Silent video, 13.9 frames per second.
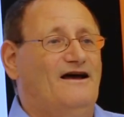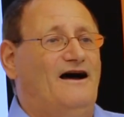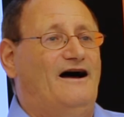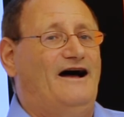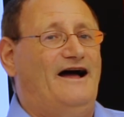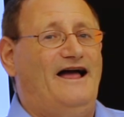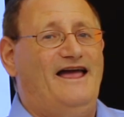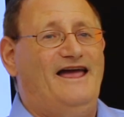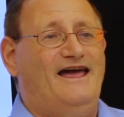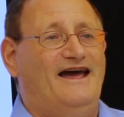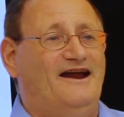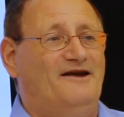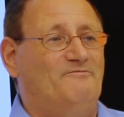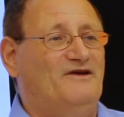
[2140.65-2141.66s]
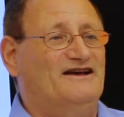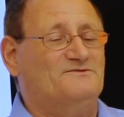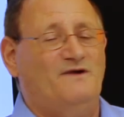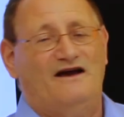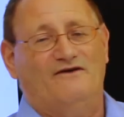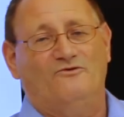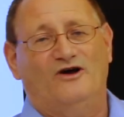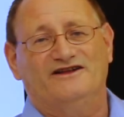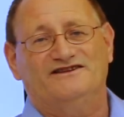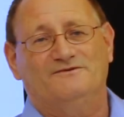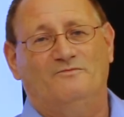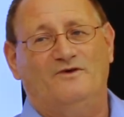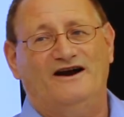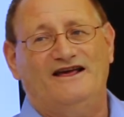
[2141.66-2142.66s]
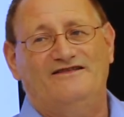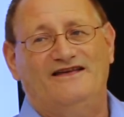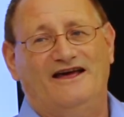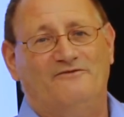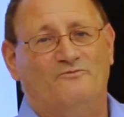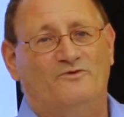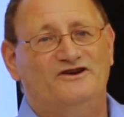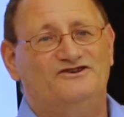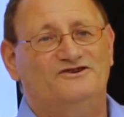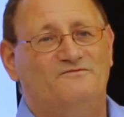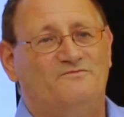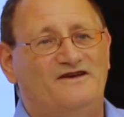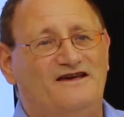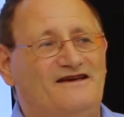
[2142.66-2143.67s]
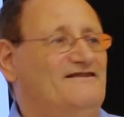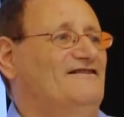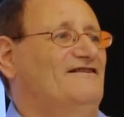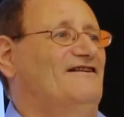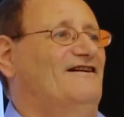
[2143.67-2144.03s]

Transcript: and because we have lots of money, then we should be